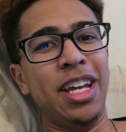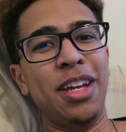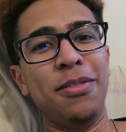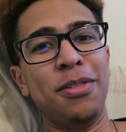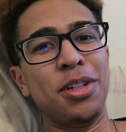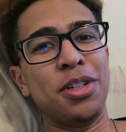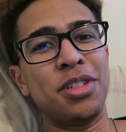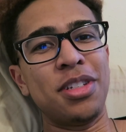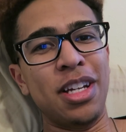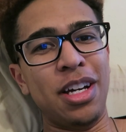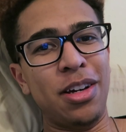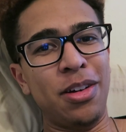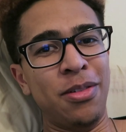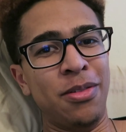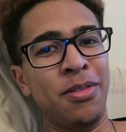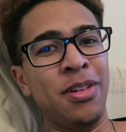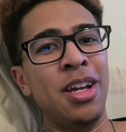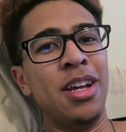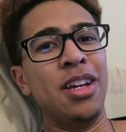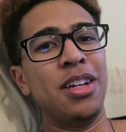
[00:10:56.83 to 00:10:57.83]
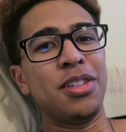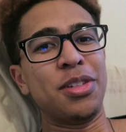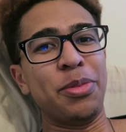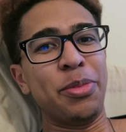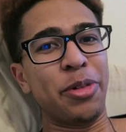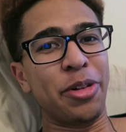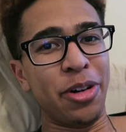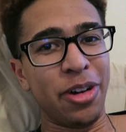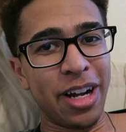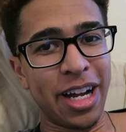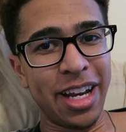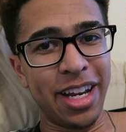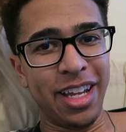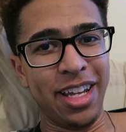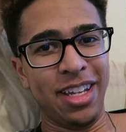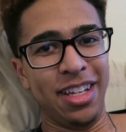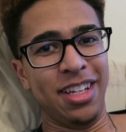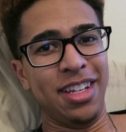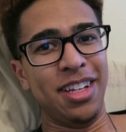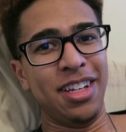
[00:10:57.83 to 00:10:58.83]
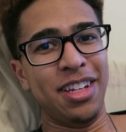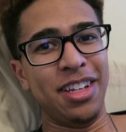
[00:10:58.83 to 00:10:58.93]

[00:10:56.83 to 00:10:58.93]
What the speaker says: Give yourself some credit.